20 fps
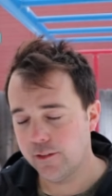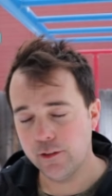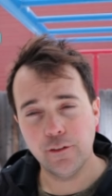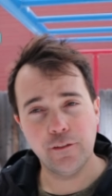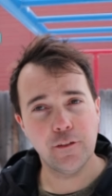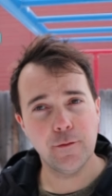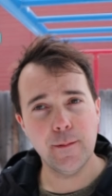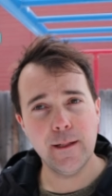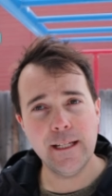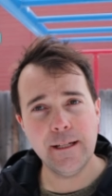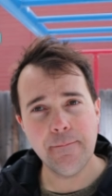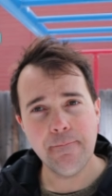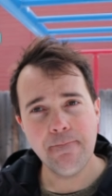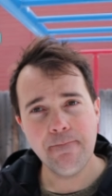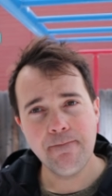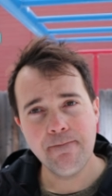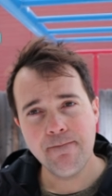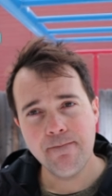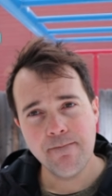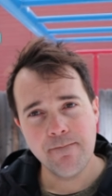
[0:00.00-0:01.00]
So for me,
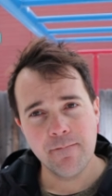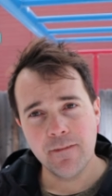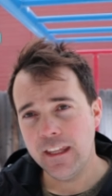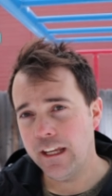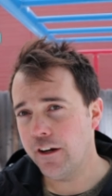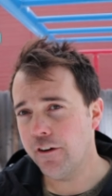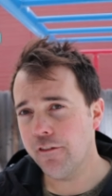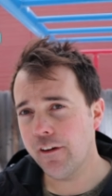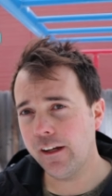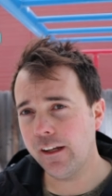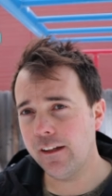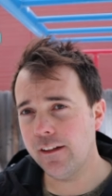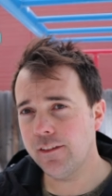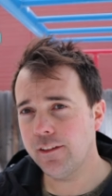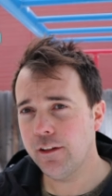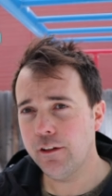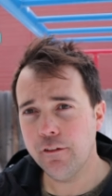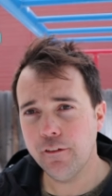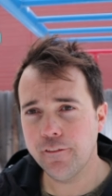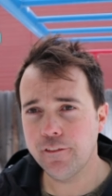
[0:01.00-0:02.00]
here at Rickety
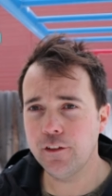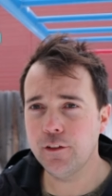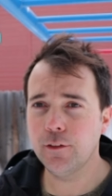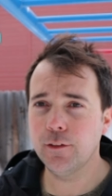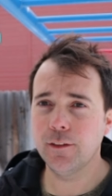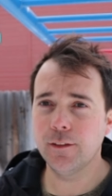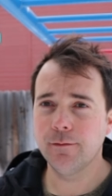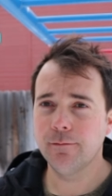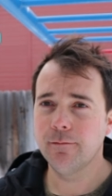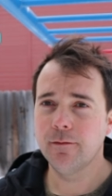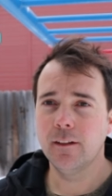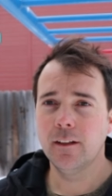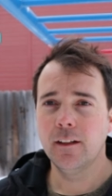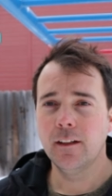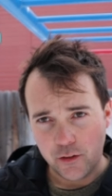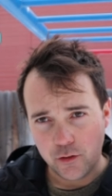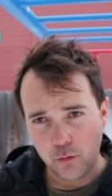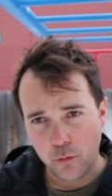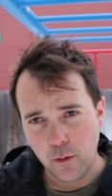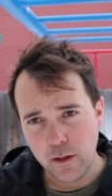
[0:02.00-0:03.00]
Ski Reviews, the
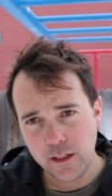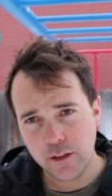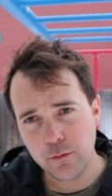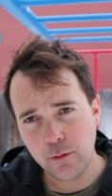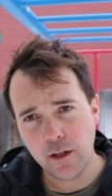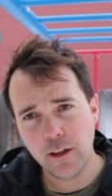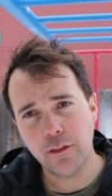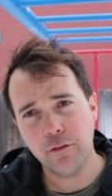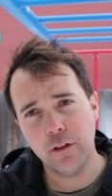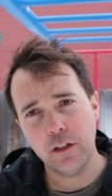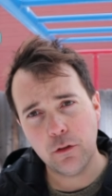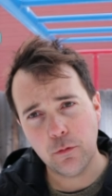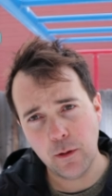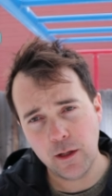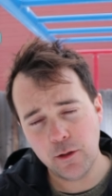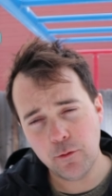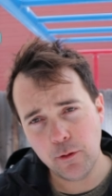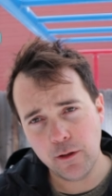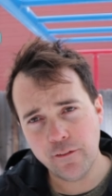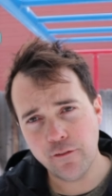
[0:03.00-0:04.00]

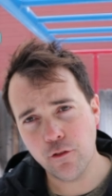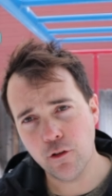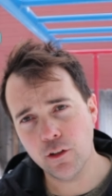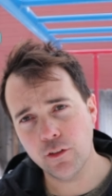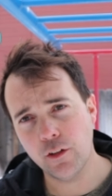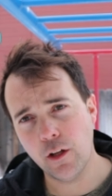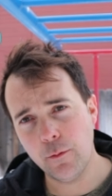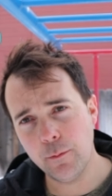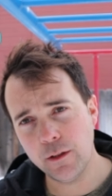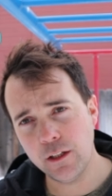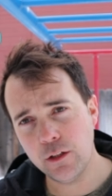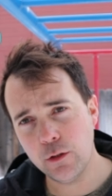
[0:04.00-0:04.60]
2023-2024 Salomon